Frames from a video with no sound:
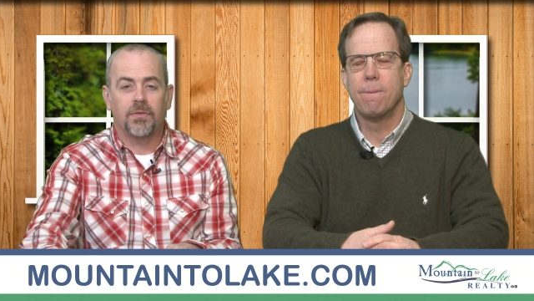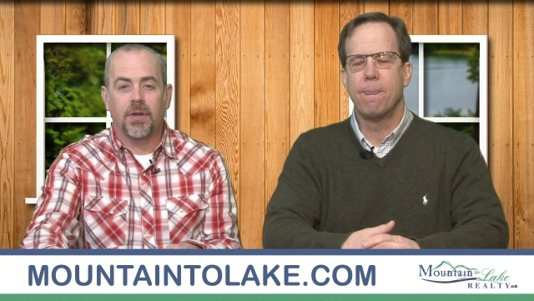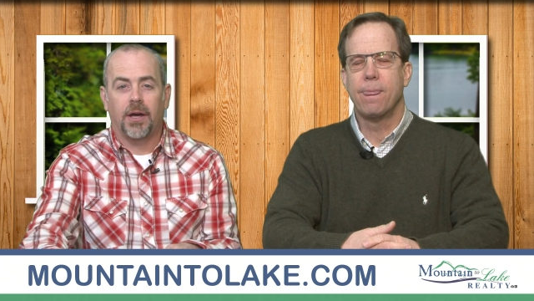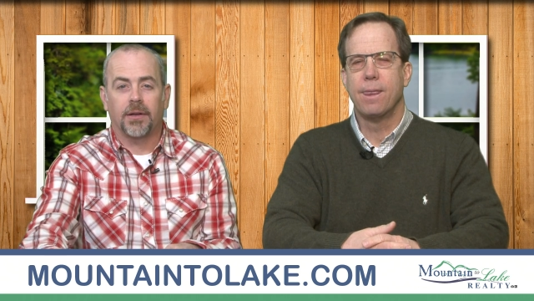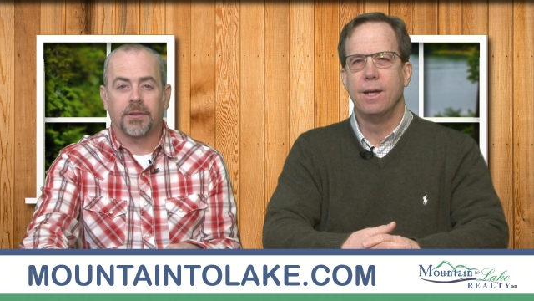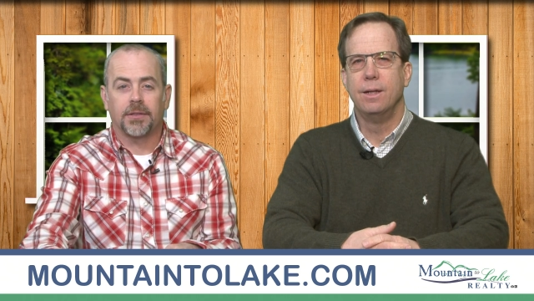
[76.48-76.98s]

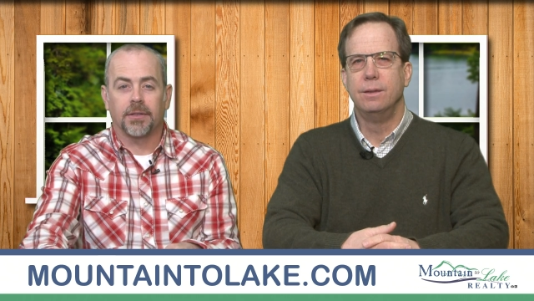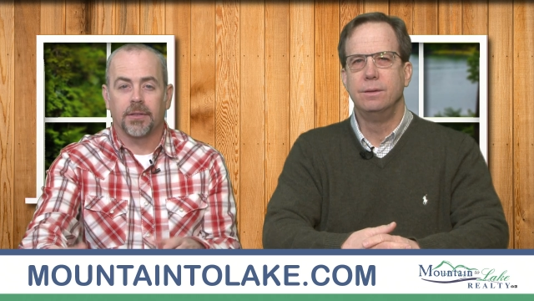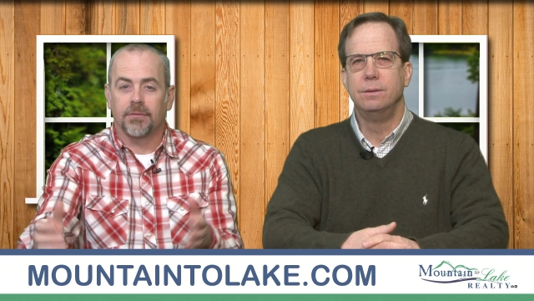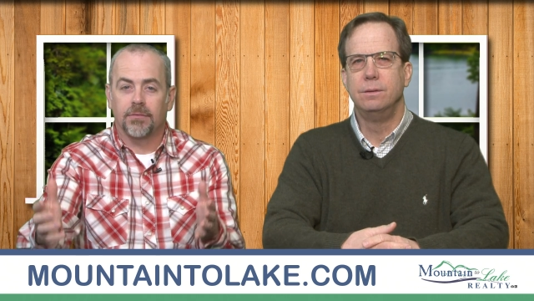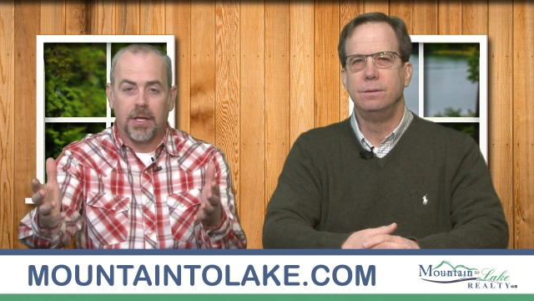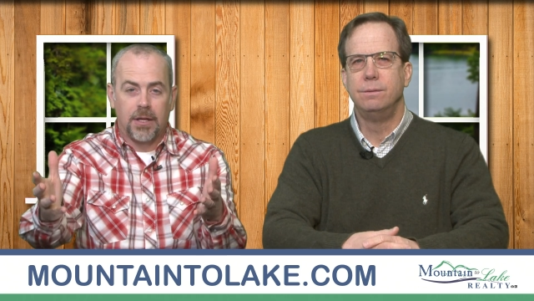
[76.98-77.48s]
Speaker 1: got uh,
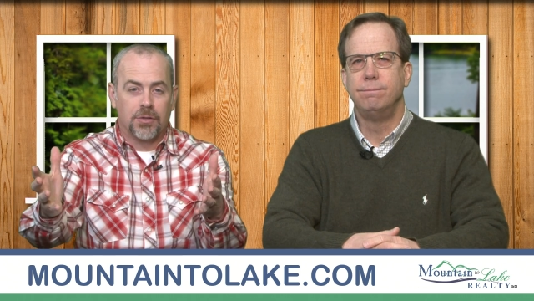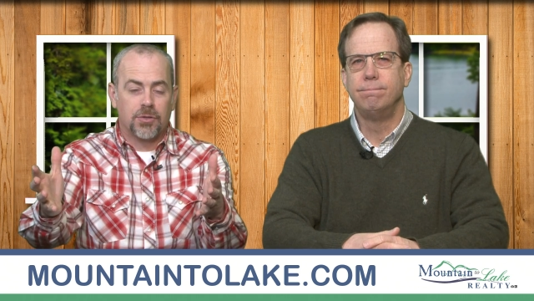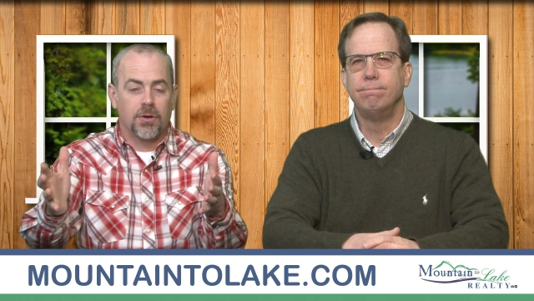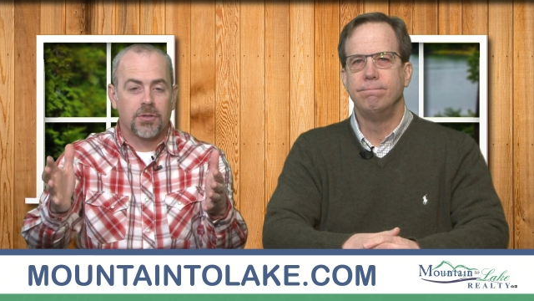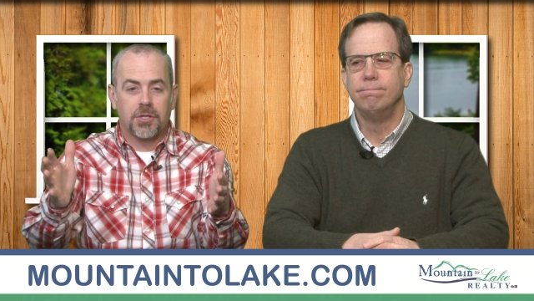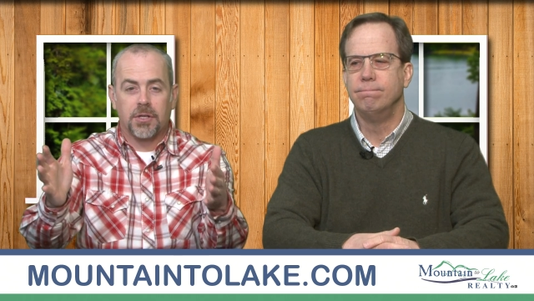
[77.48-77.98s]

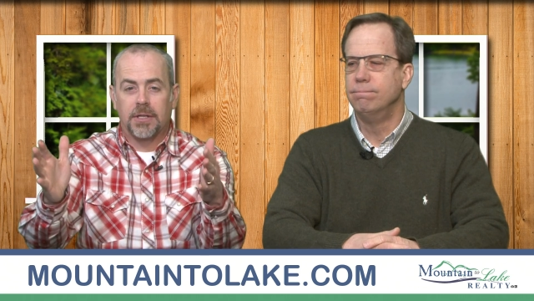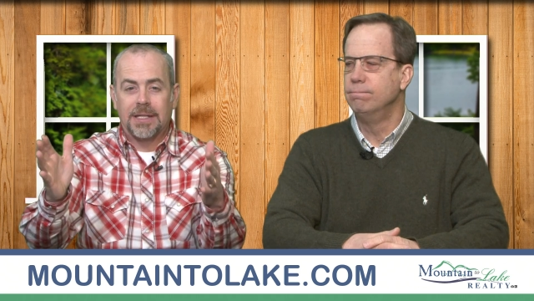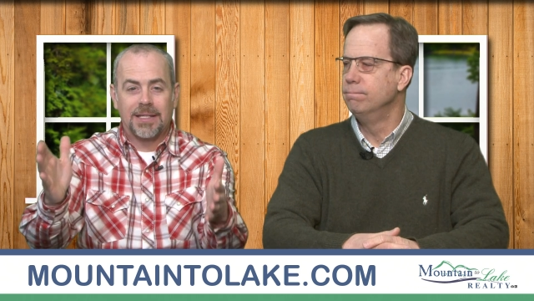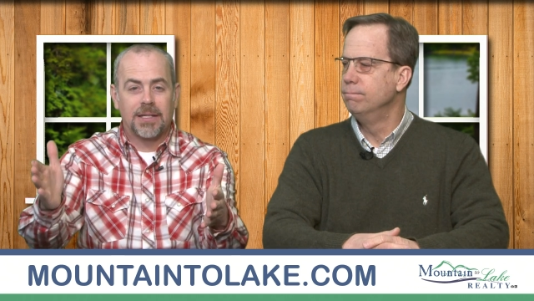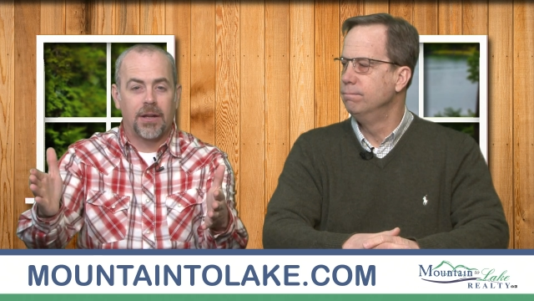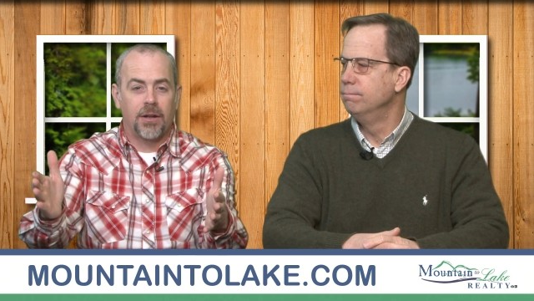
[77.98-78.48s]
search
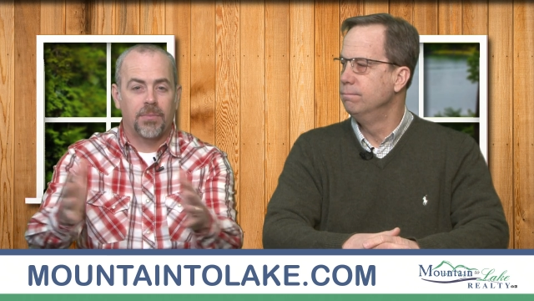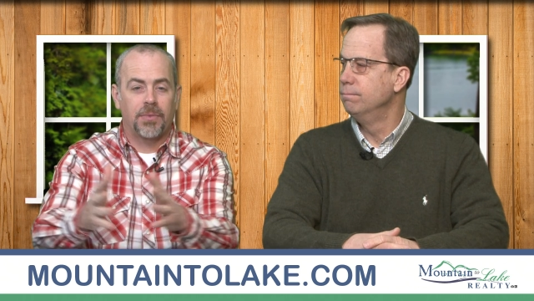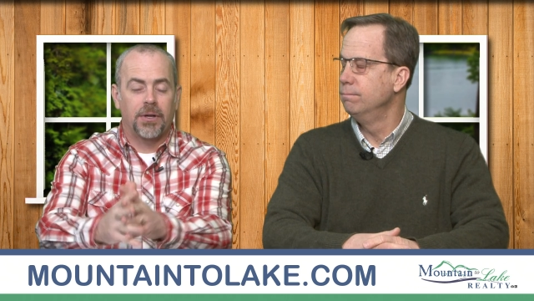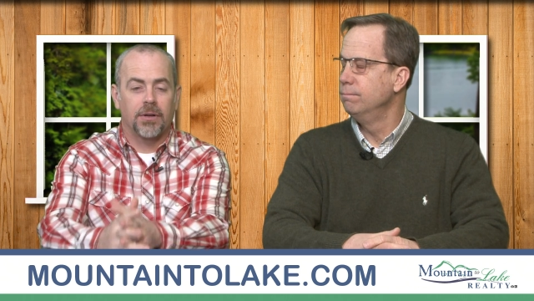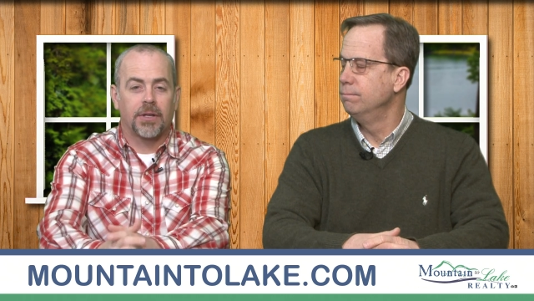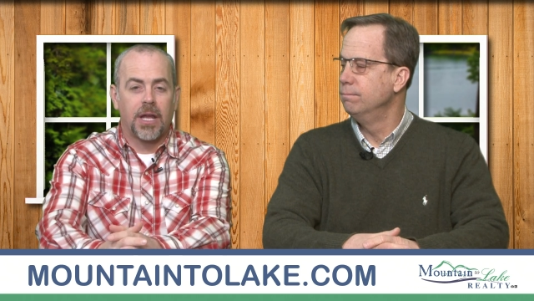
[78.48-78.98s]
set up
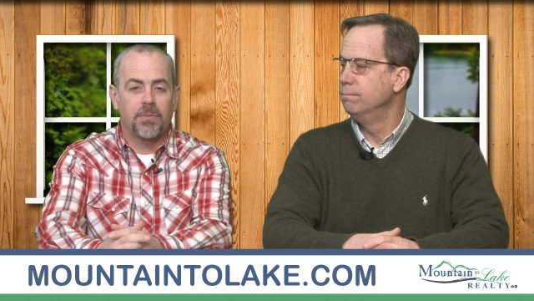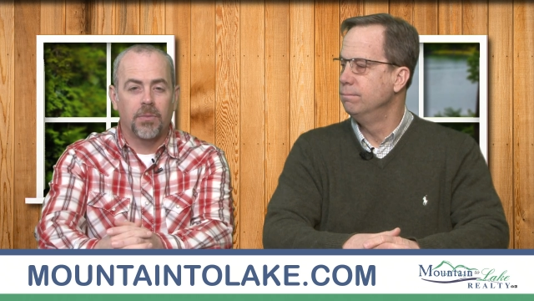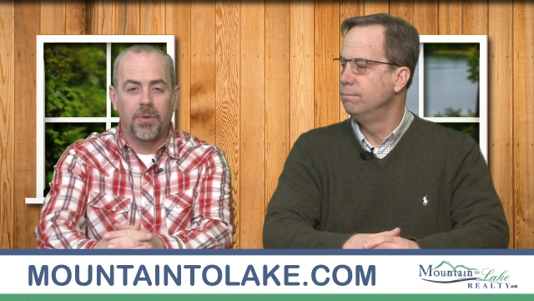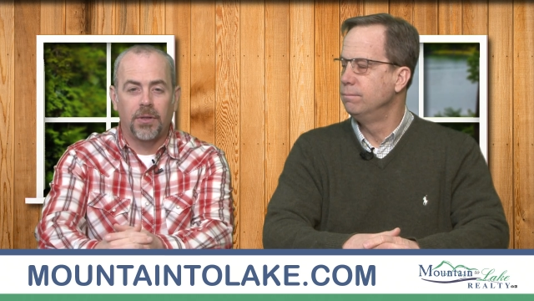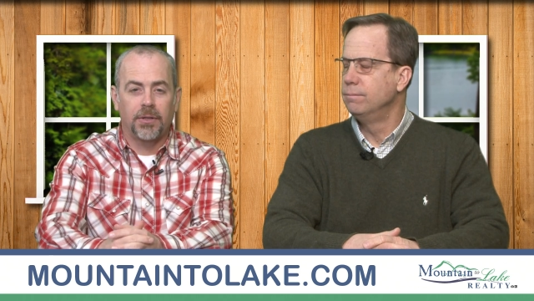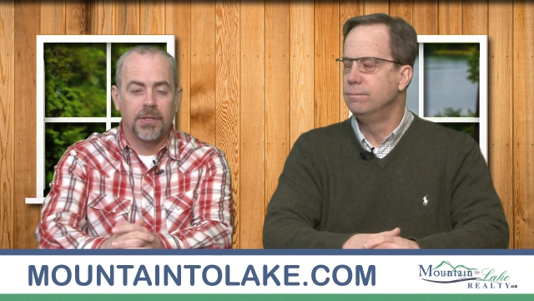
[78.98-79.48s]
their
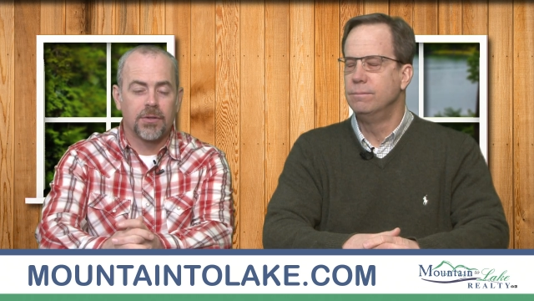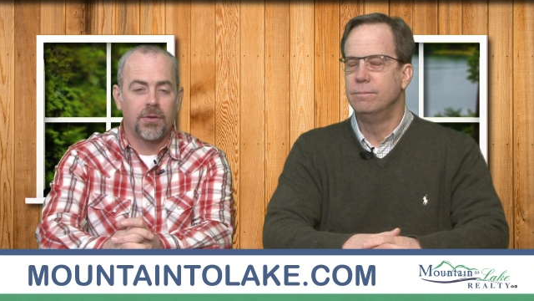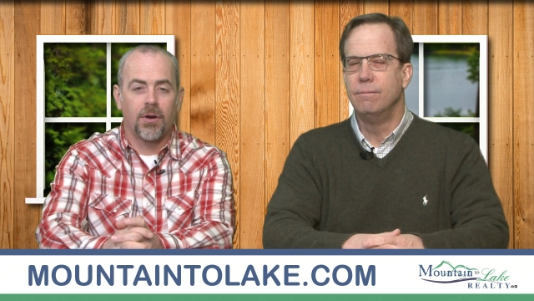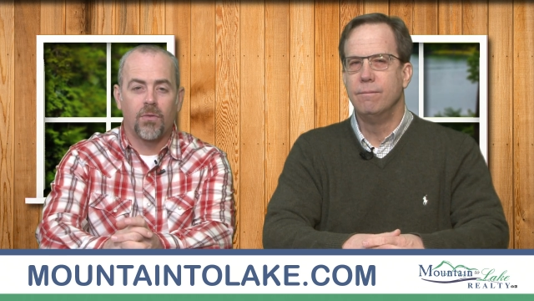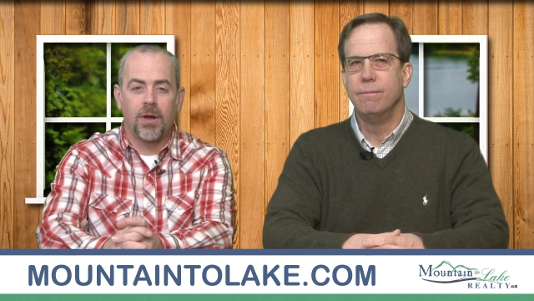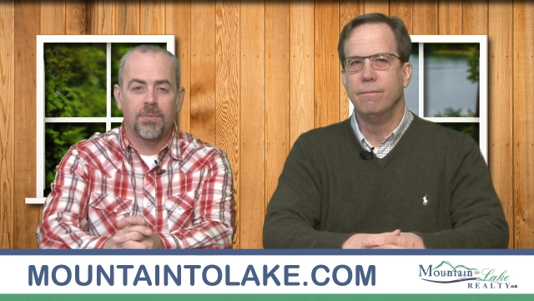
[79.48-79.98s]
capabilities on
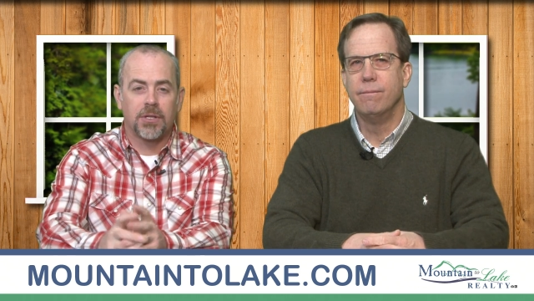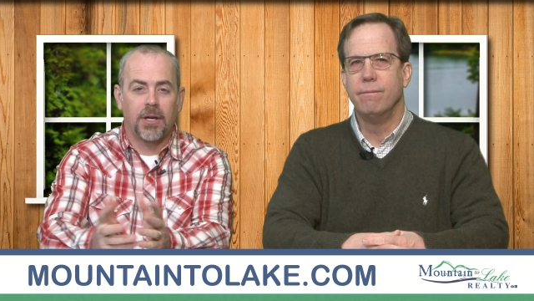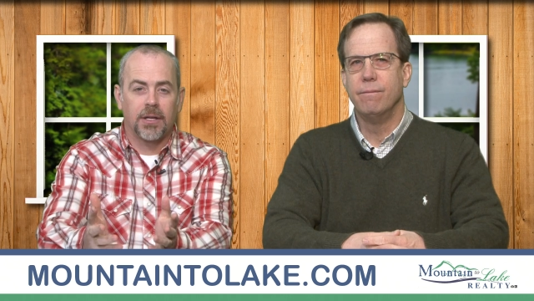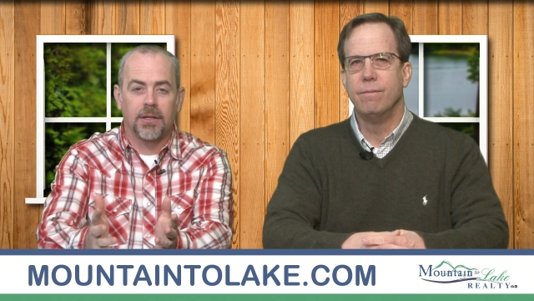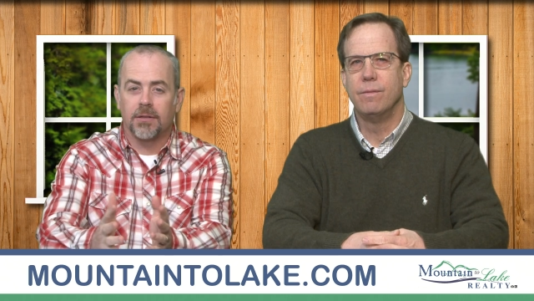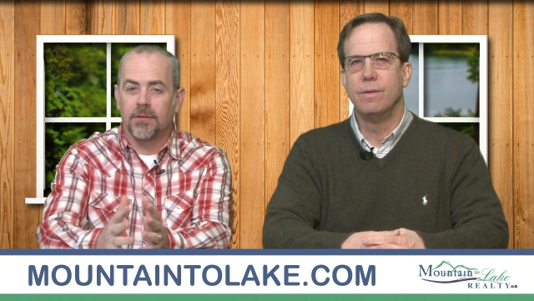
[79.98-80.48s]
our website.